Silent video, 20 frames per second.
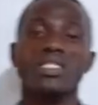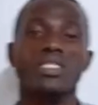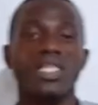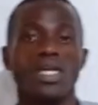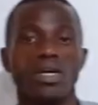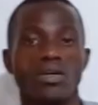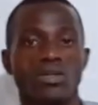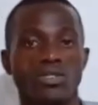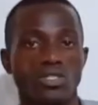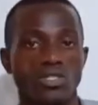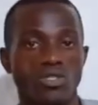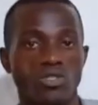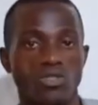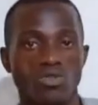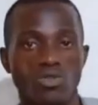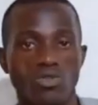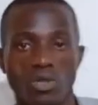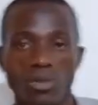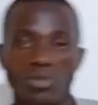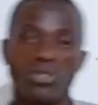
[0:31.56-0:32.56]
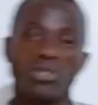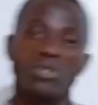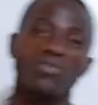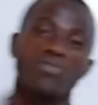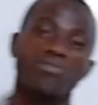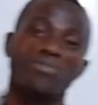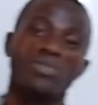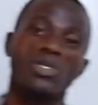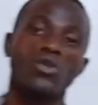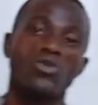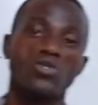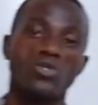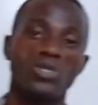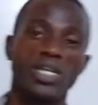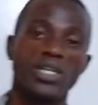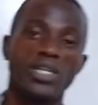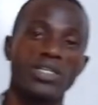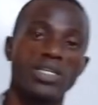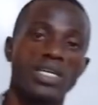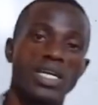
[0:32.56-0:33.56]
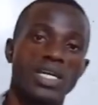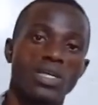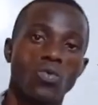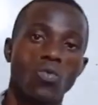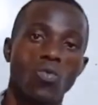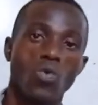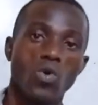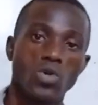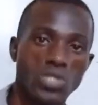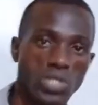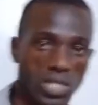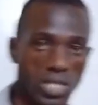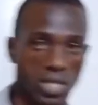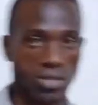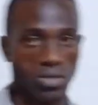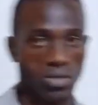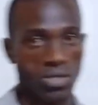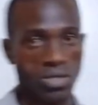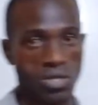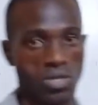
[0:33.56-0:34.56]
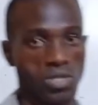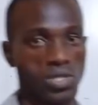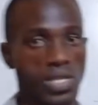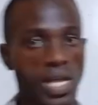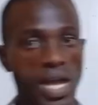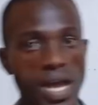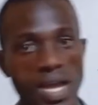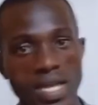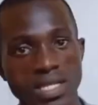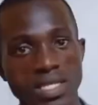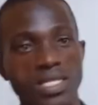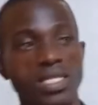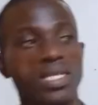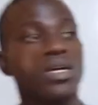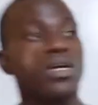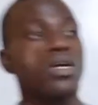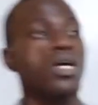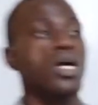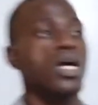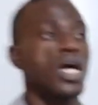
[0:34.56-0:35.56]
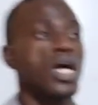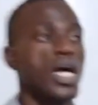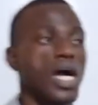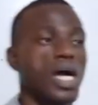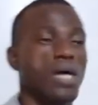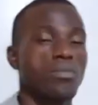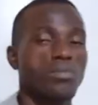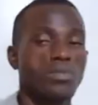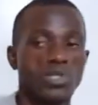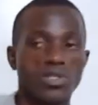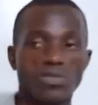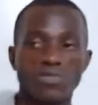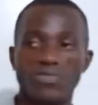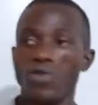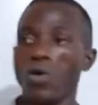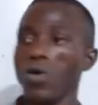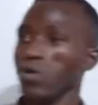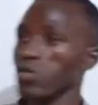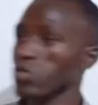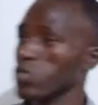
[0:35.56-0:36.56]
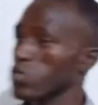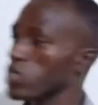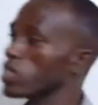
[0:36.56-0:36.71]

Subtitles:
it down in the description below so that you can watch it and understand. But of course,